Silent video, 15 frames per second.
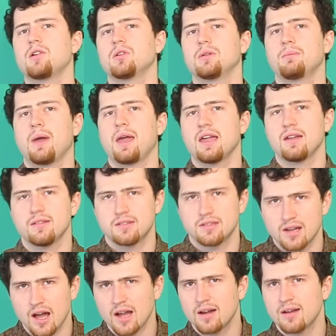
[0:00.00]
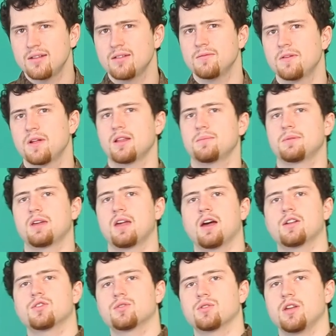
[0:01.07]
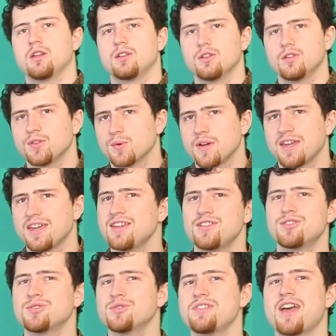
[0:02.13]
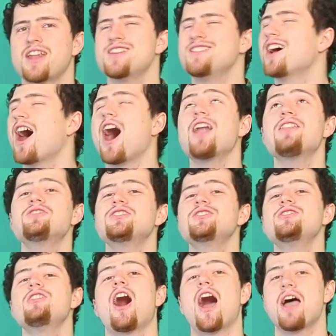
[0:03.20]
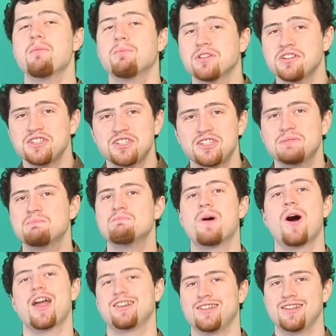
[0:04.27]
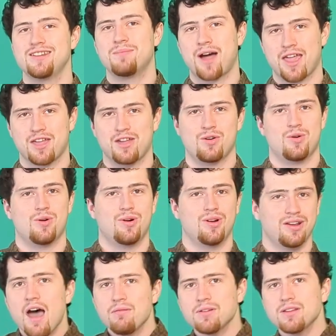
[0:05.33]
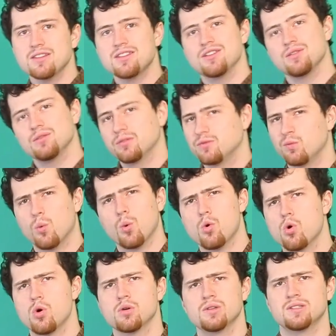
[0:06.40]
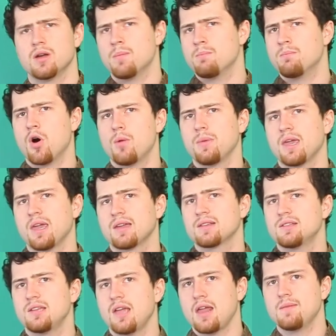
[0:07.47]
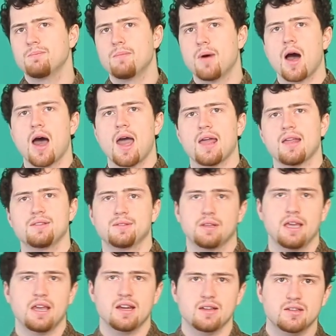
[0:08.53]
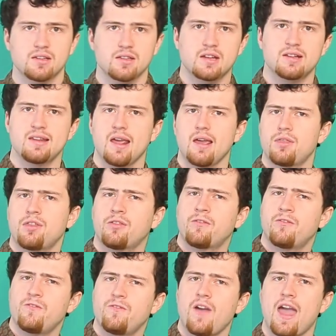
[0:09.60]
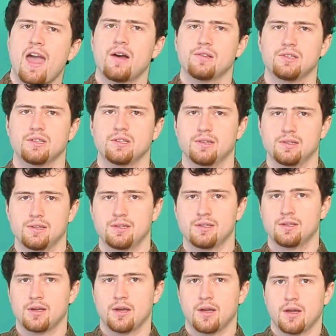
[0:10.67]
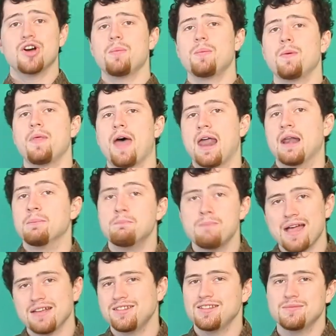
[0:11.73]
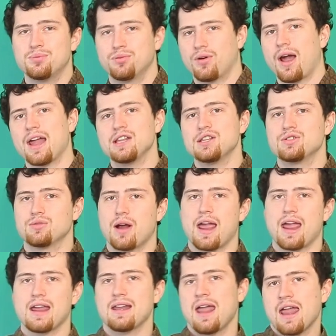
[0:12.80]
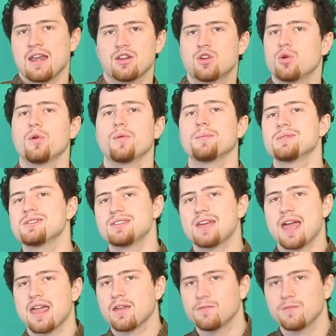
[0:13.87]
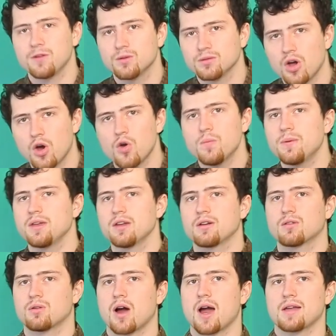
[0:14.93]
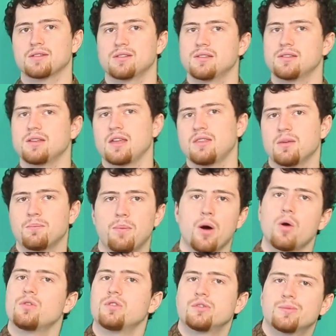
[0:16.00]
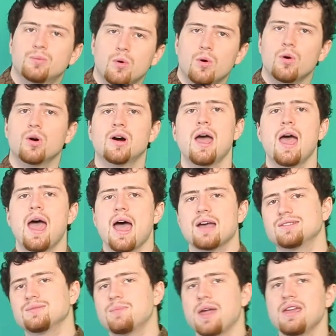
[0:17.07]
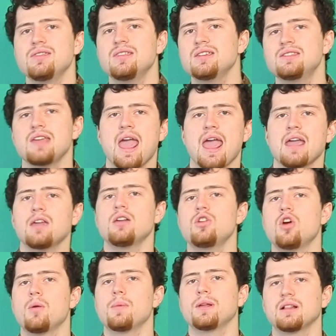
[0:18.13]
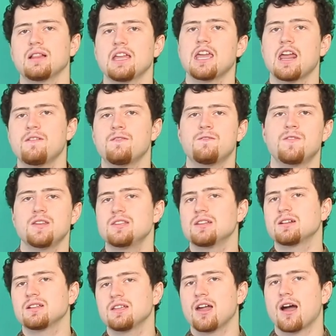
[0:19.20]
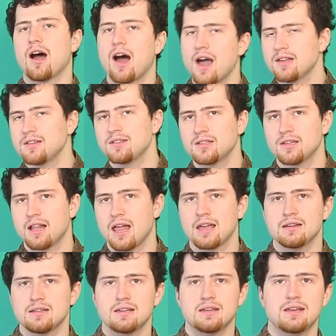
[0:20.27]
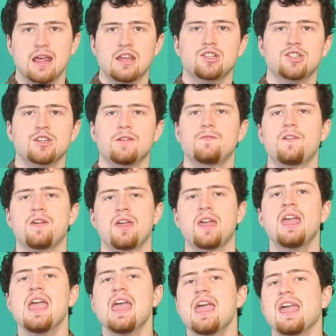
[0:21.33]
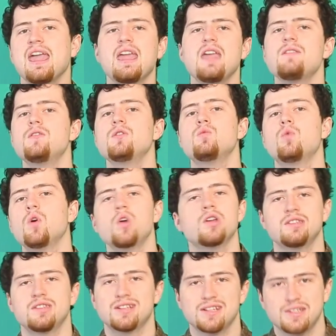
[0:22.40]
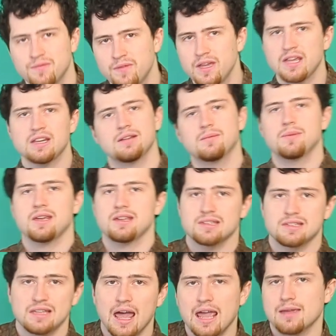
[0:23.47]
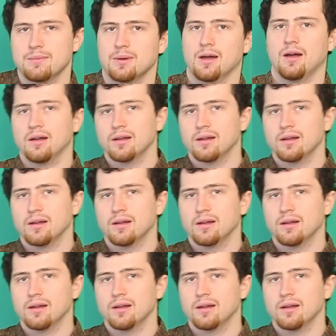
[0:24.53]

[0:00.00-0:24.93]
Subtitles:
remains an underdeveloped country due to a history that is undeniably smited by God, having to deal with wars, bombings, and mines leading to the death of thousands. On top of that, massive brain drain and Kuomintang-fueled opiate crisis in the post-war has made this economically and physically isolated nation fare even worse than its Vietnamese neighbor.